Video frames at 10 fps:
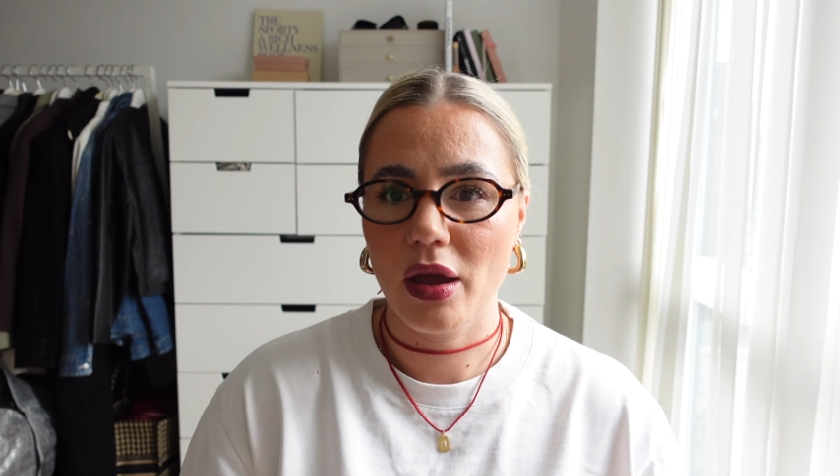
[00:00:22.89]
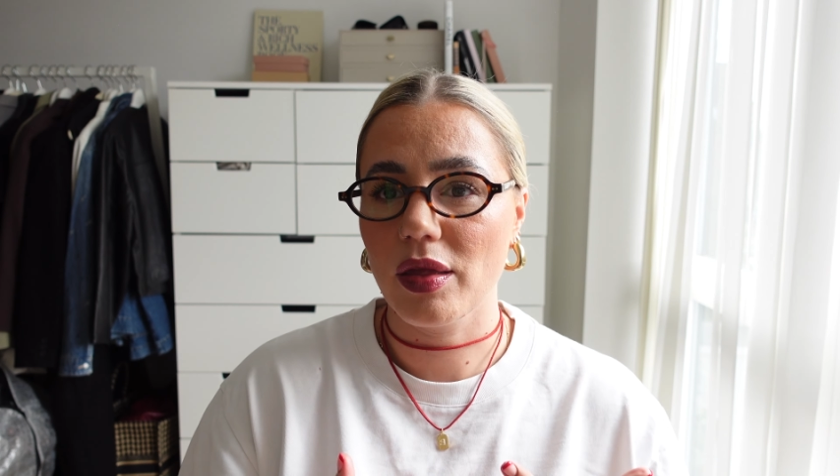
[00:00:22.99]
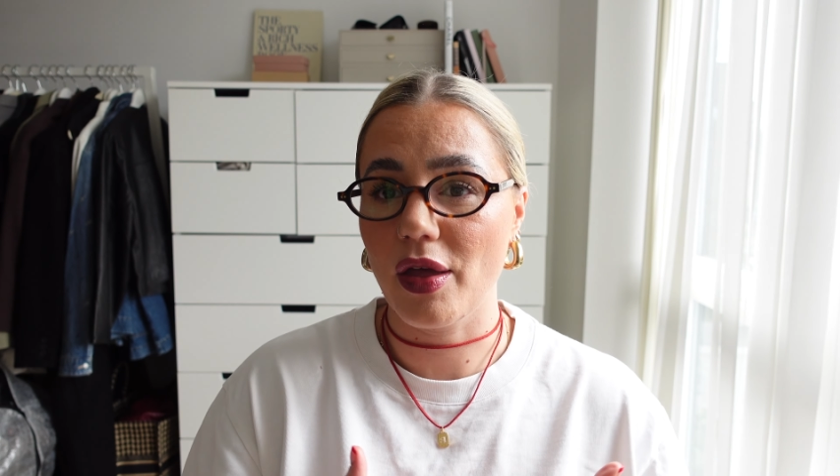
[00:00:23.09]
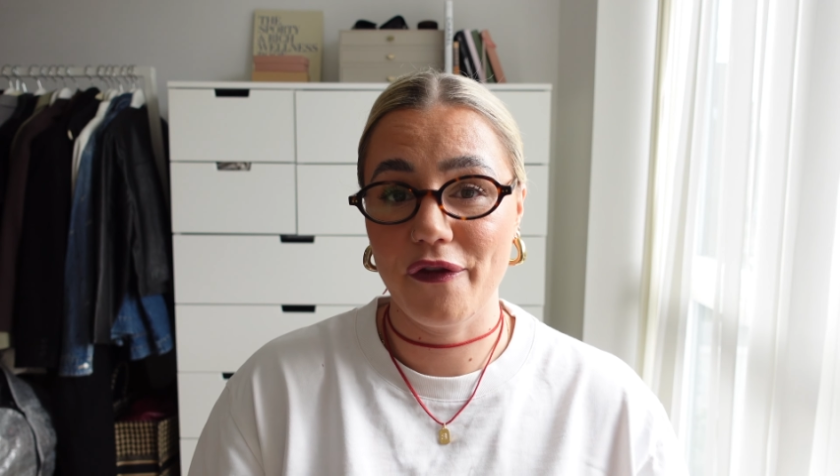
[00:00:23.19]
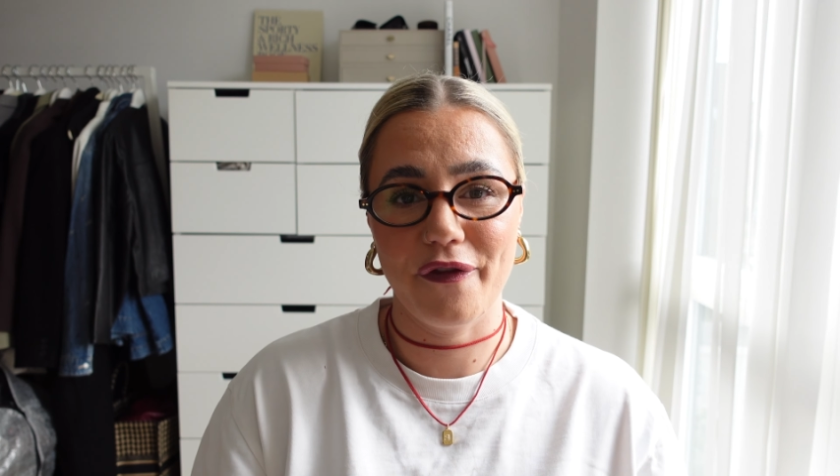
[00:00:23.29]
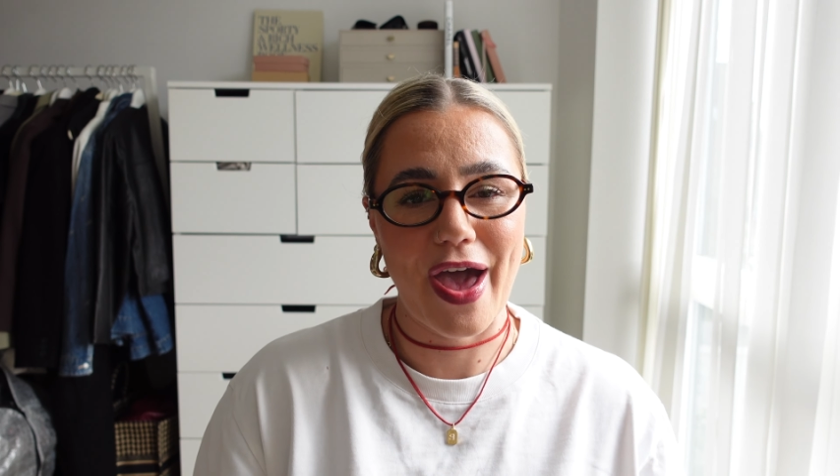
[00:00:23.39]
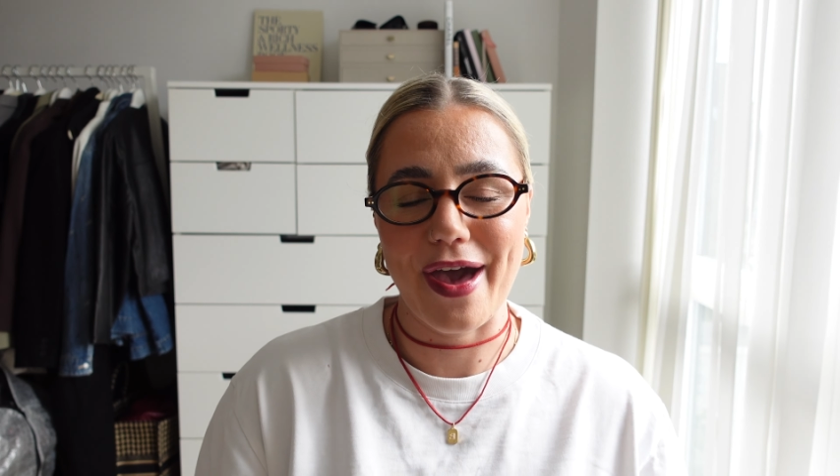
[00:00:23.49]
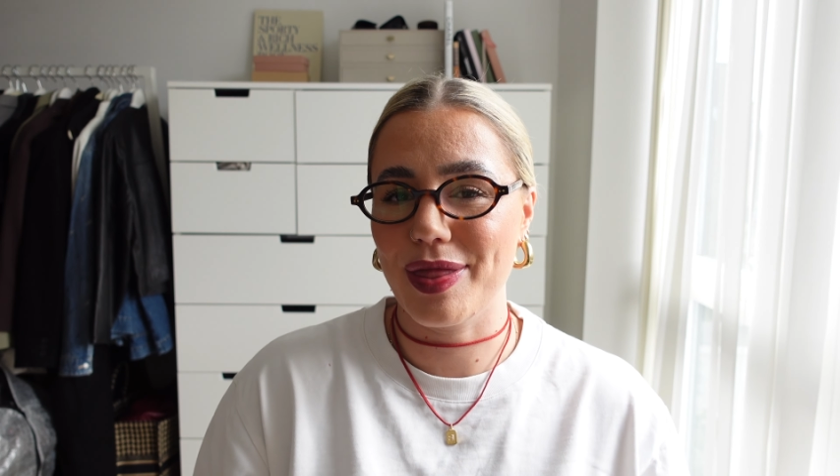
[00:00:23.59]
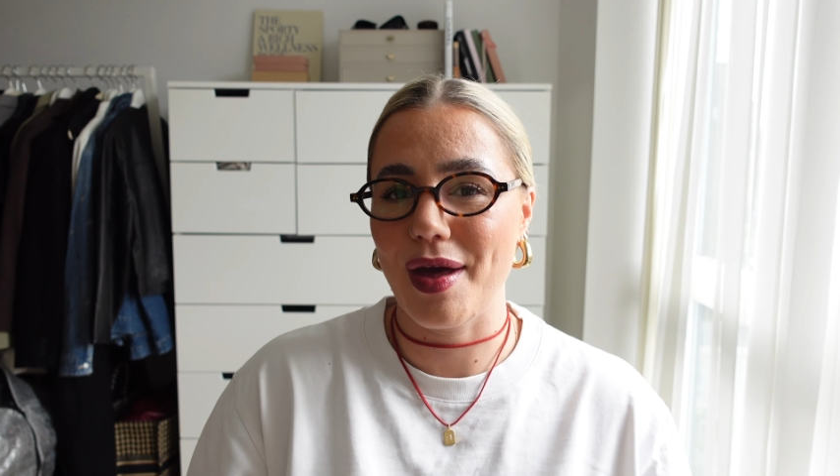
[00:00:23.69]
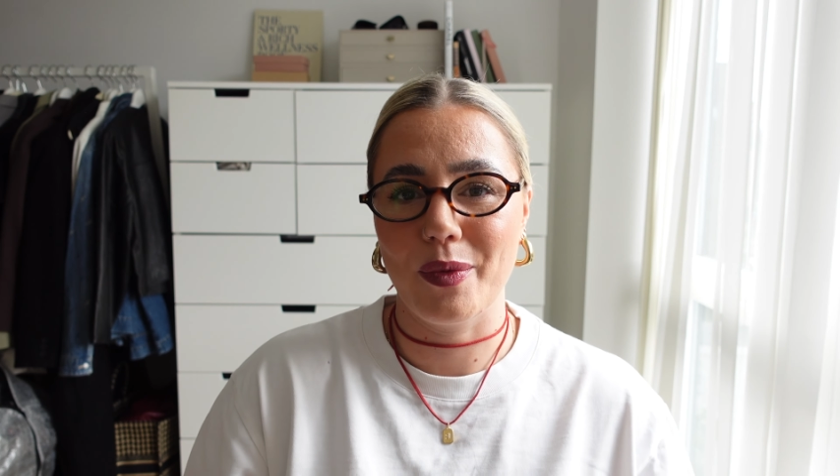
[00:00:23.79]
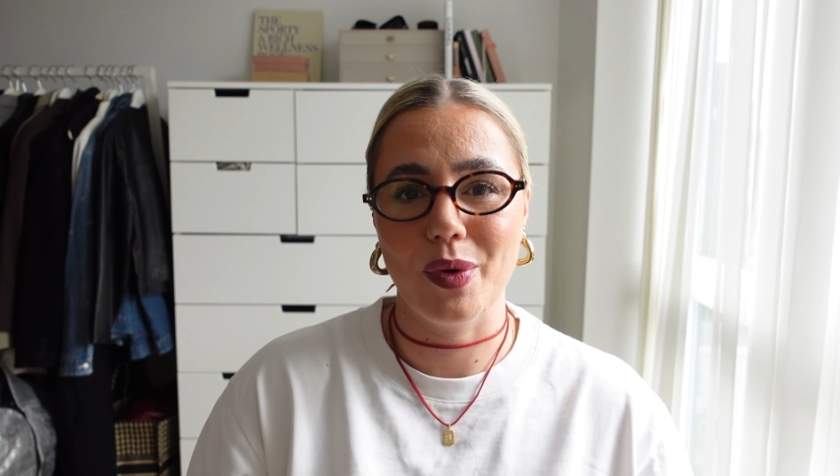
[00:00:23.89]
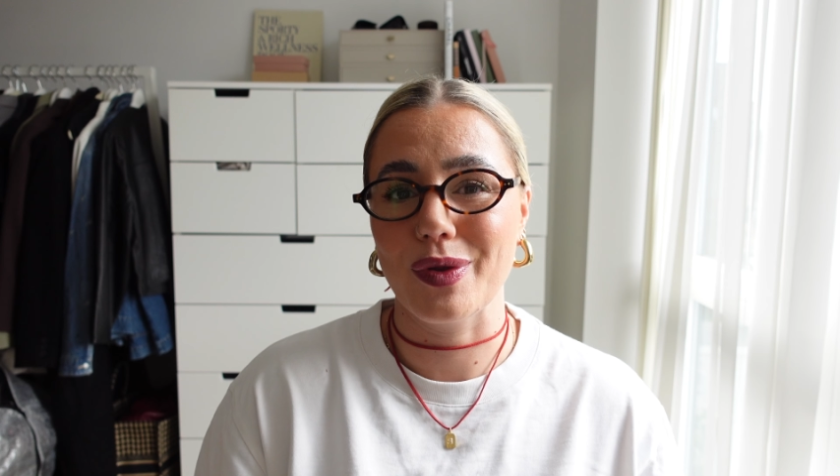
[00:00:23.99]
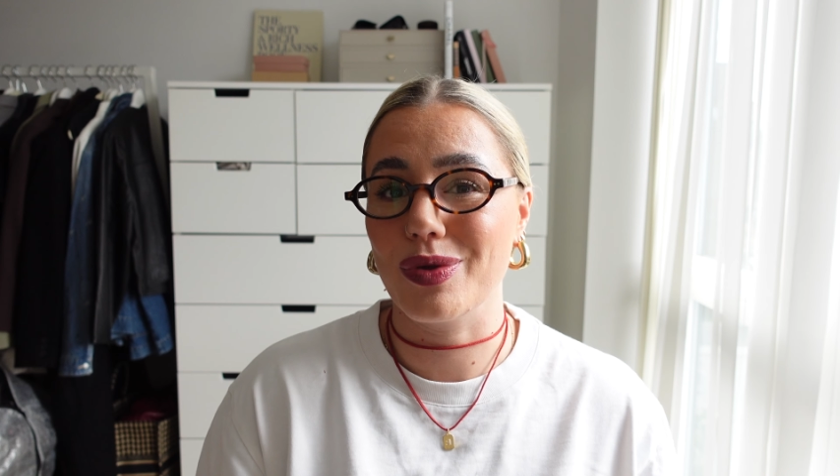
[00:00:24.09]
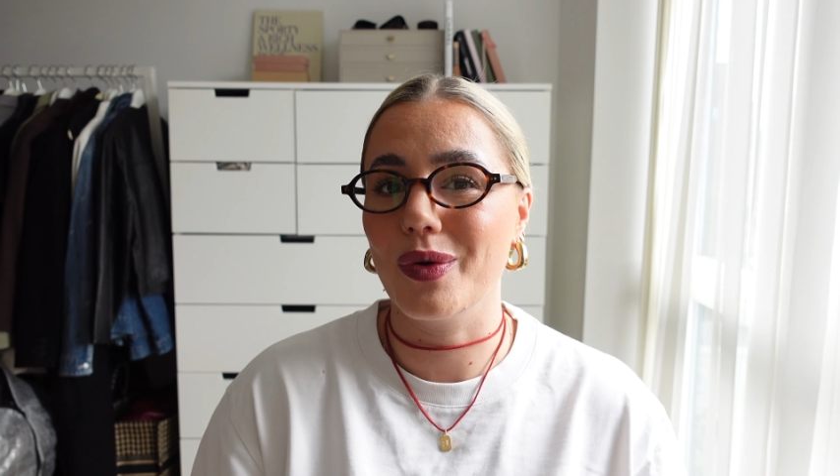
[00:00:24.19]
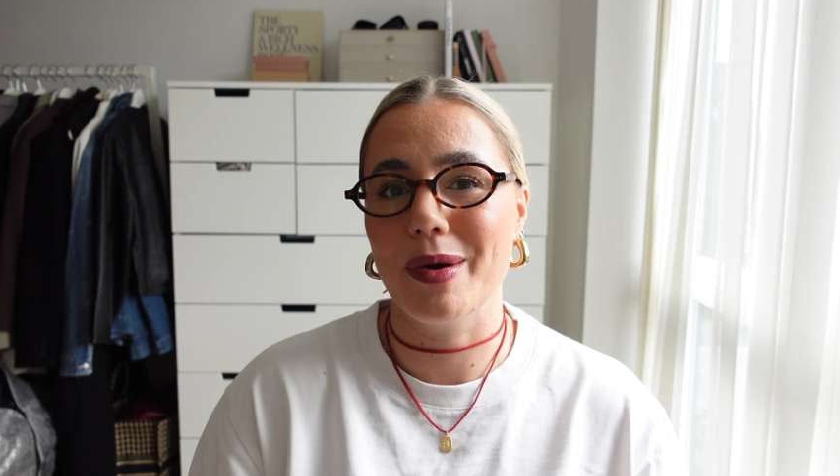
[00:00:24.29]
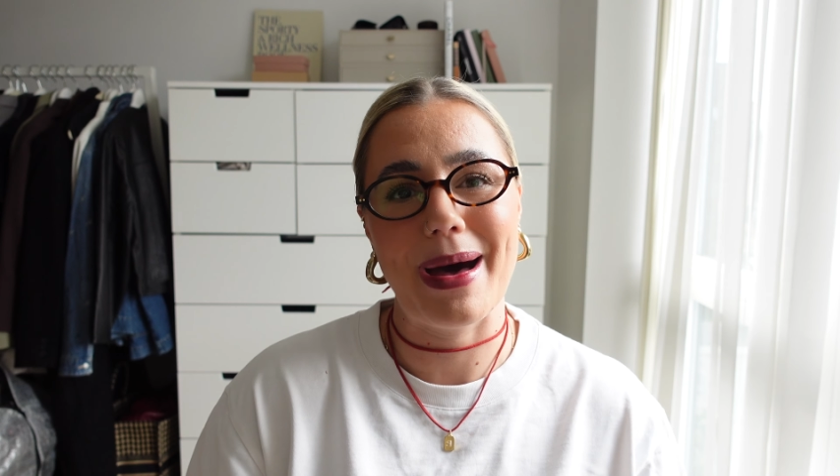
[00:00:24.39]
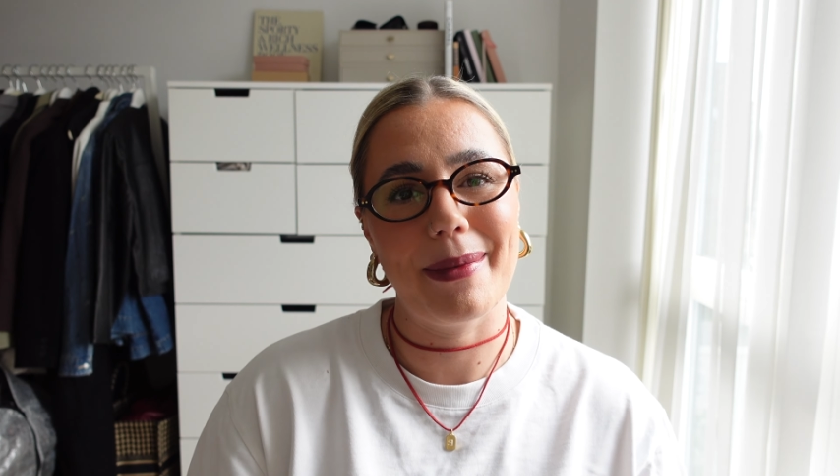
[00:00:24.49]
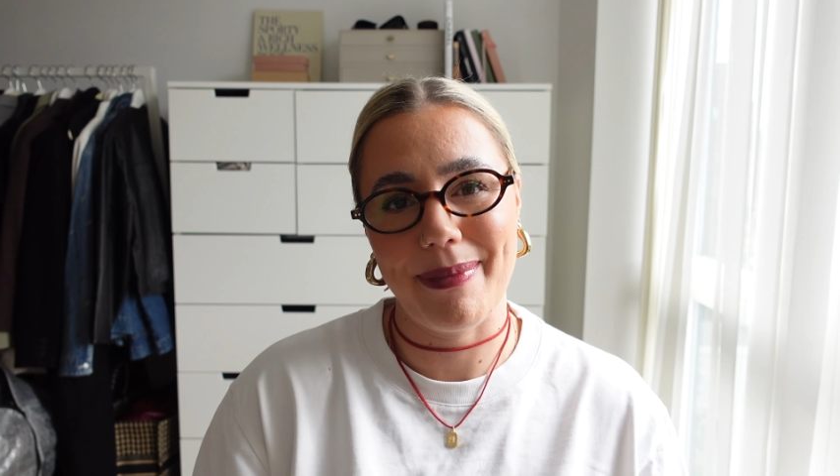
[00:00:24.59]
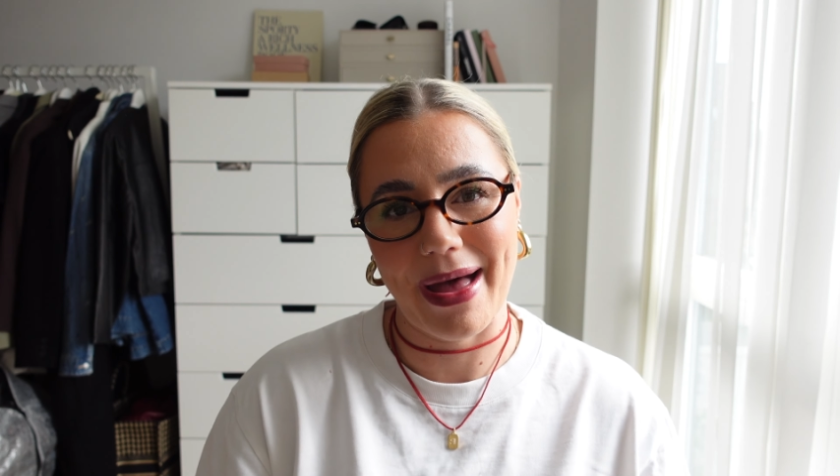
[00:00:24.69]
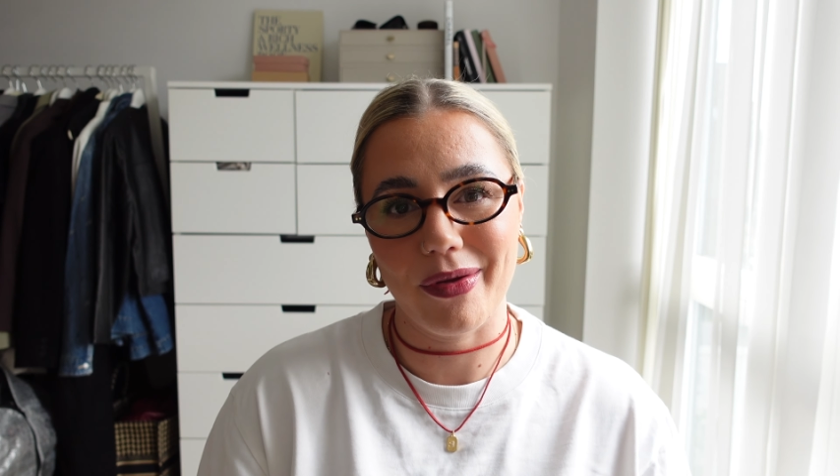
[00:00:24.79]
So first I want to talk
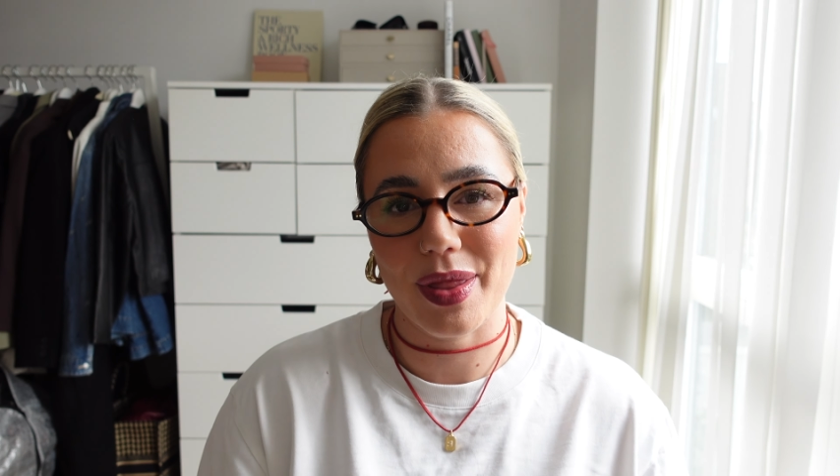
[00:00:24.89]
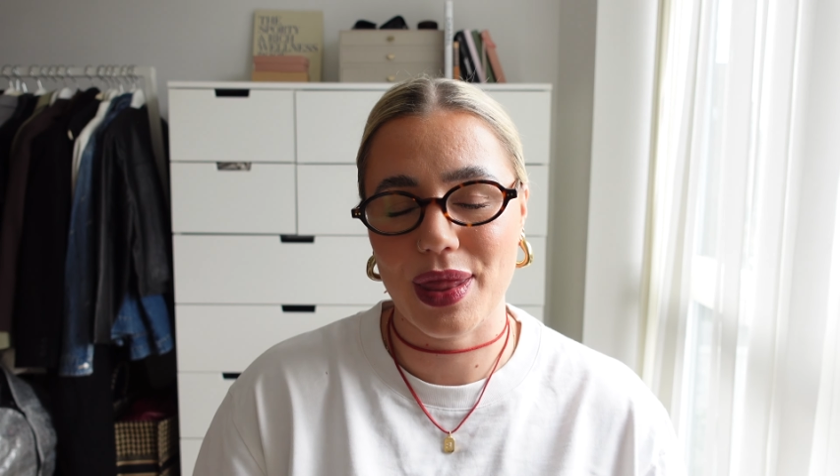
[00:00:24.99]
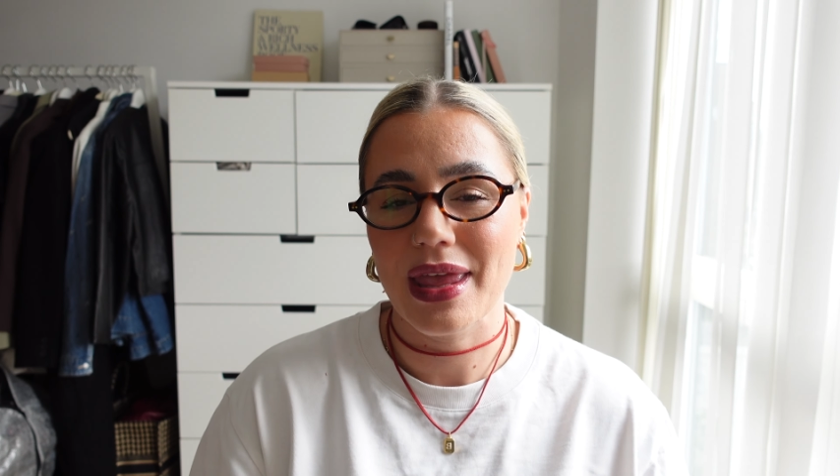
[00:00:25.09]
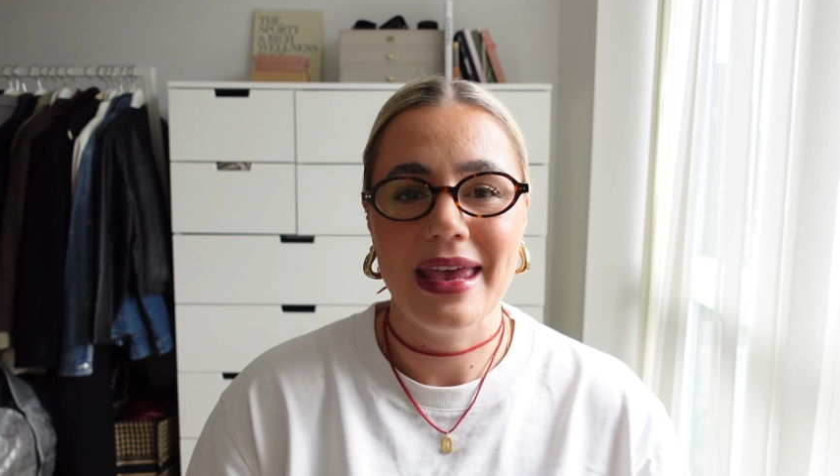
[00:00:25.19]
about belts.